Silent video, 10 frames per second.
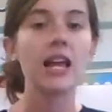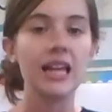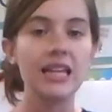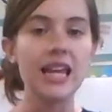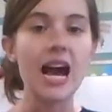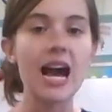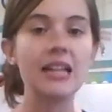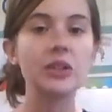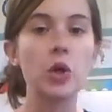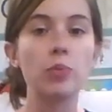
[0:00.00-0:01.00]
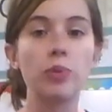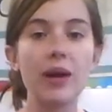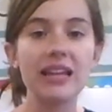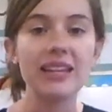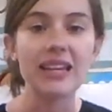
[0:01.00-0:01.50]
Ya no
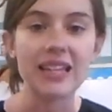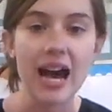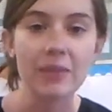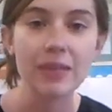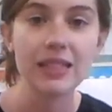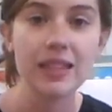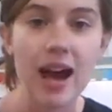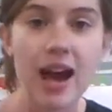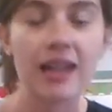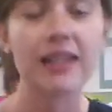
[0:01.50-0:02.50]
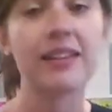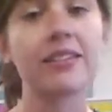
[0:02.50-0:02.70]
puede caminar.